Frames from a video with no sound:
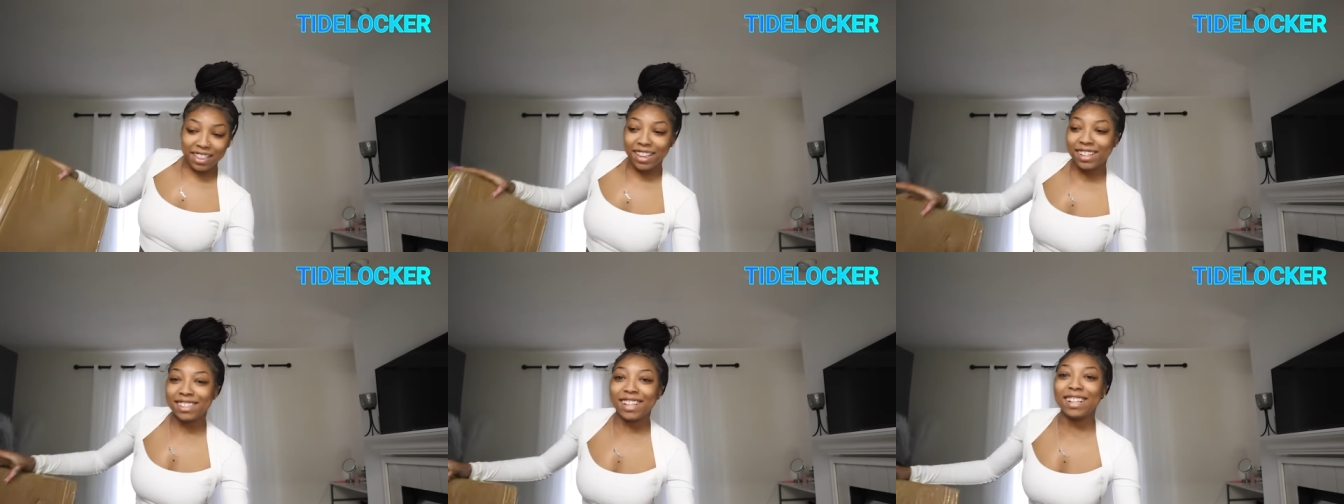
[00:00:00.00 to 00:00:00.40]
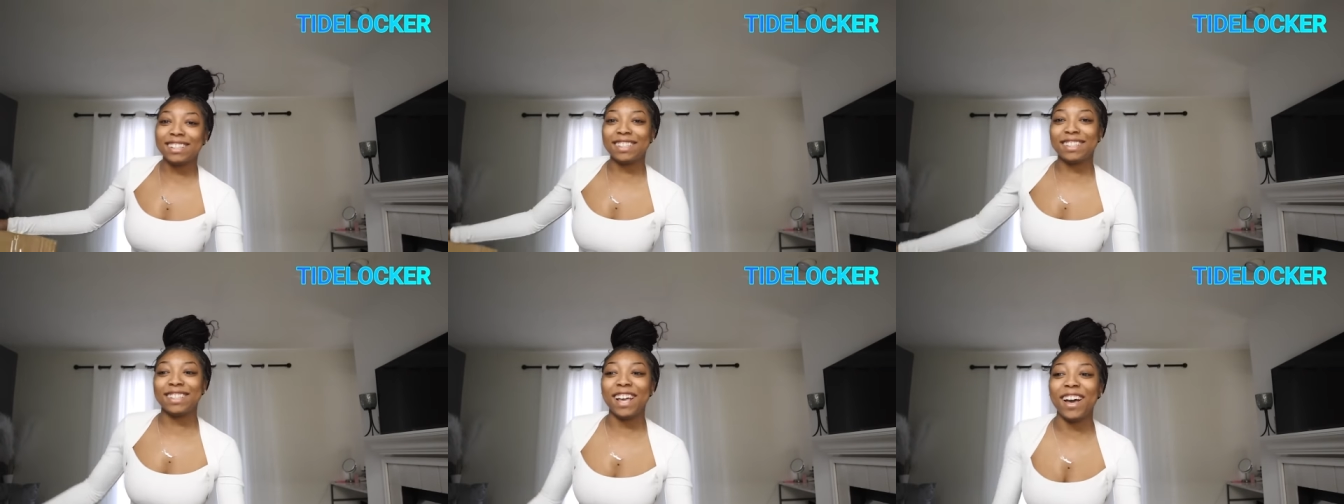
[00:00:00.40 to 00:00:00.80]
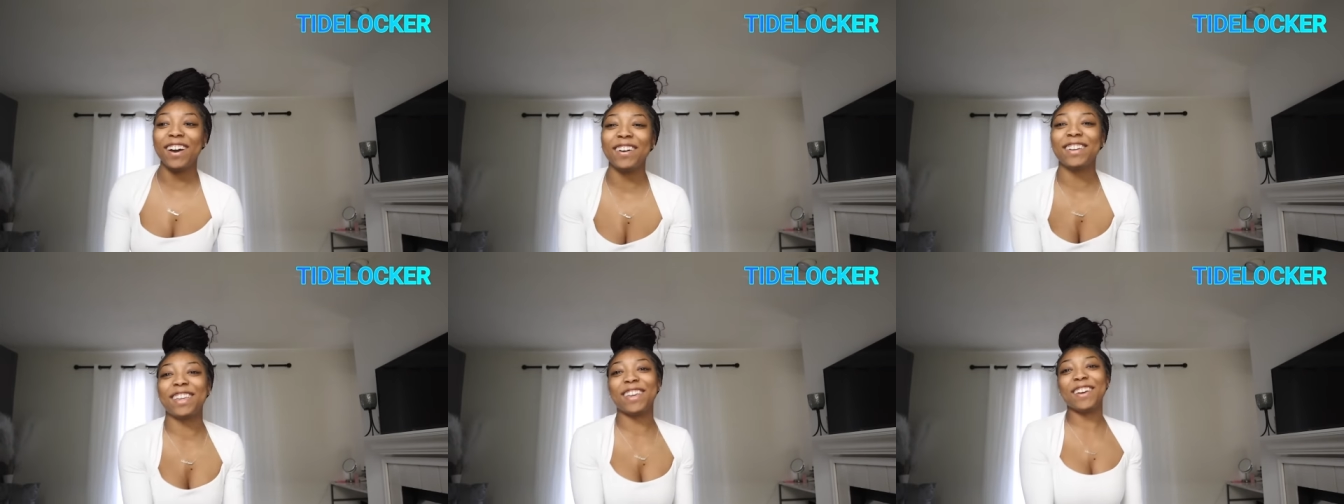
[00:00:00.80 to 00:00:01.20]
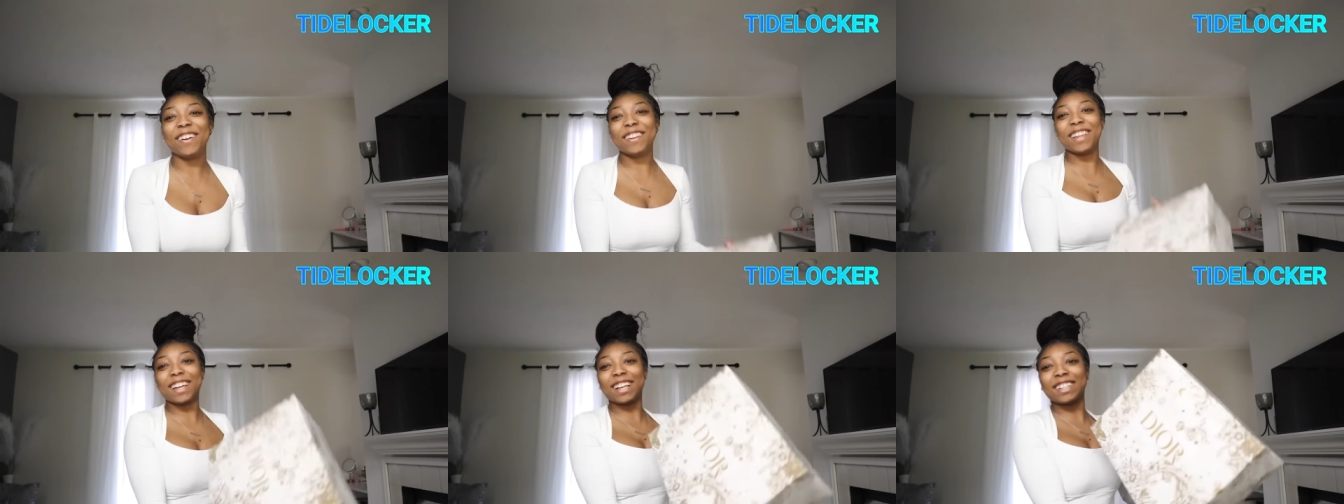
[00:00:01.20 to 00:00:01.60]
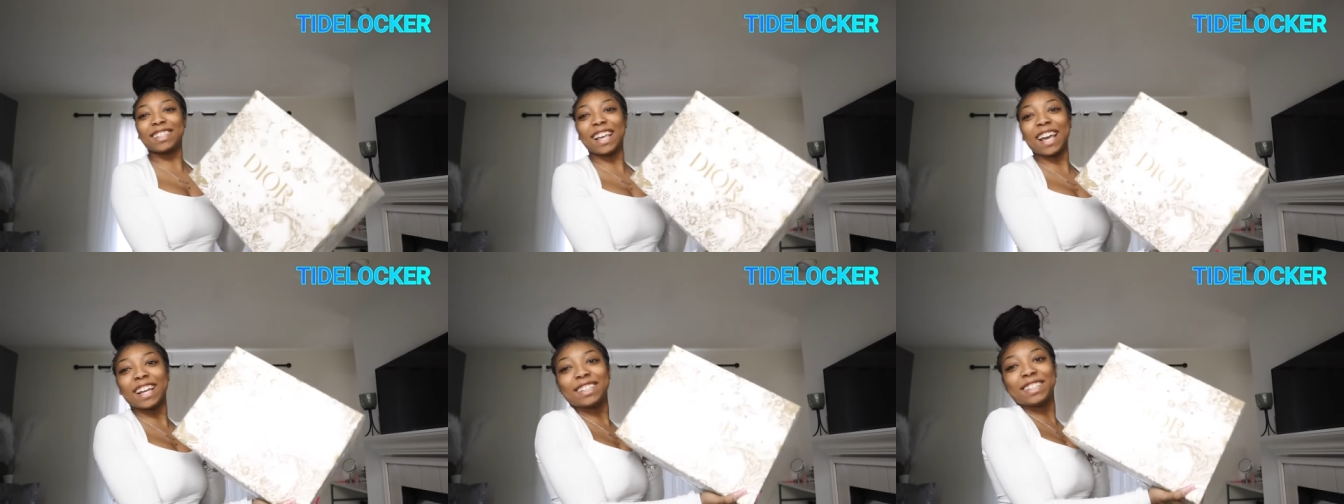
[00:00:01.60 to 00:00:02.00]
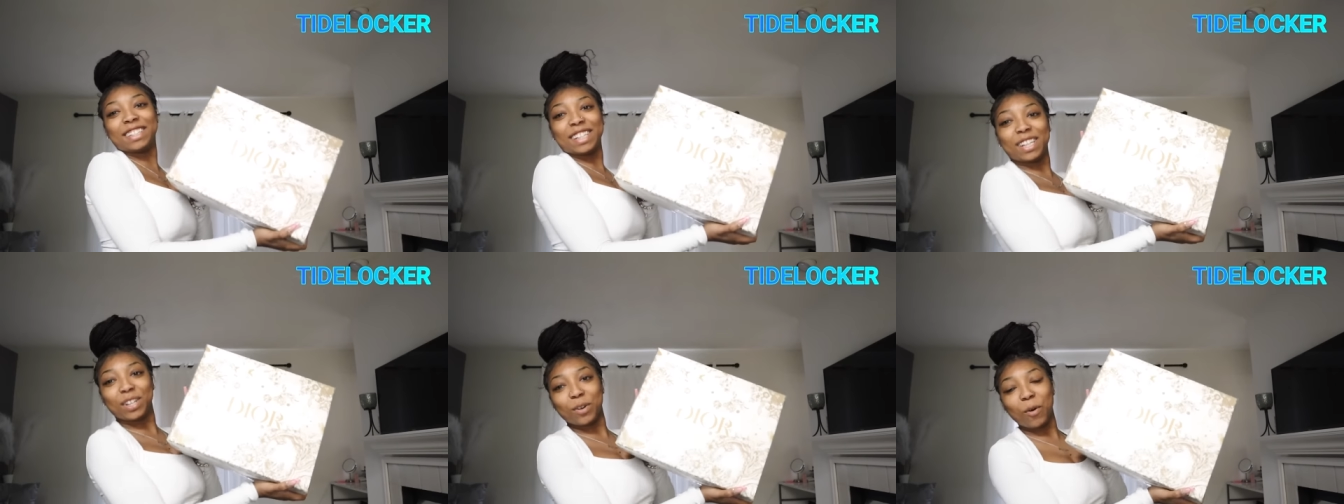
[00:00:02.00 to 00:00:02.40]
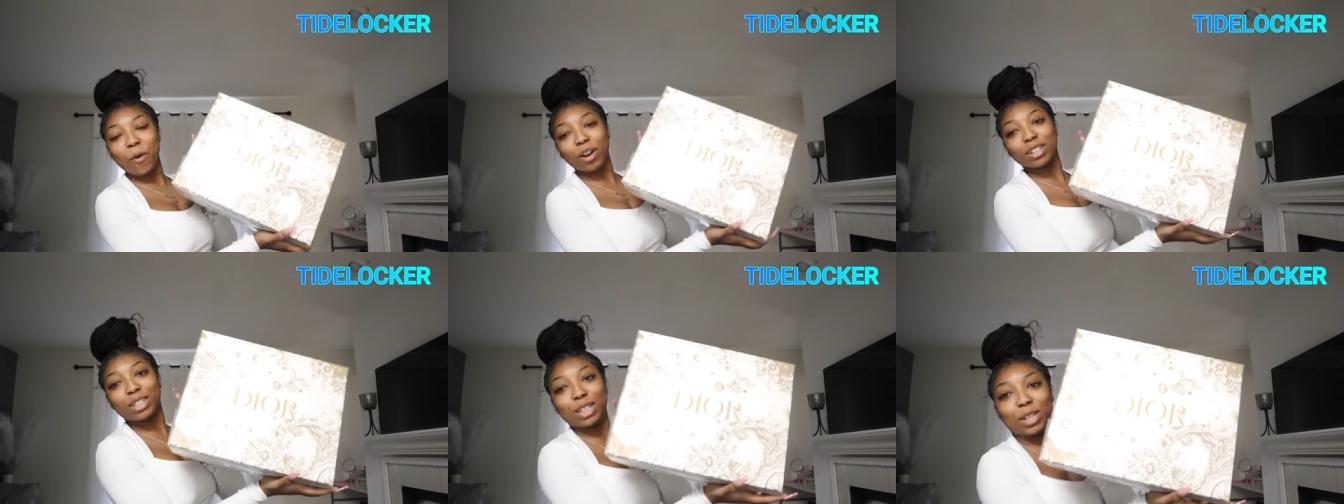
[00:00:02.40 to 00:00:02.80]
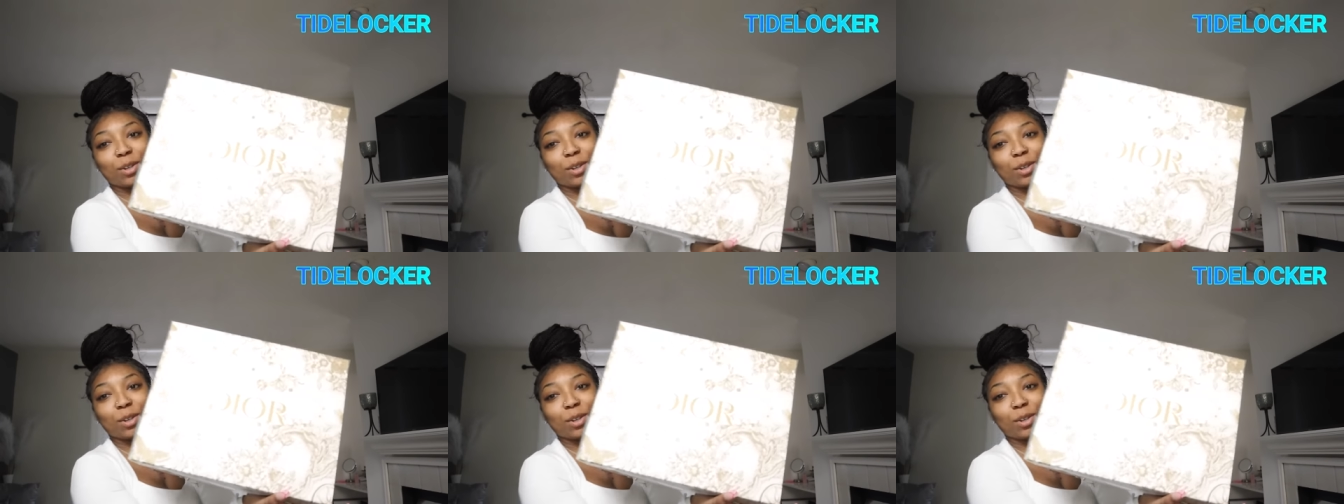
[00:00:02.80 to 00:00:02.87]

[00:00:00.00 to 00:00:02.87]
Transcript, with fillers: This is so cute. Look, it say Dior,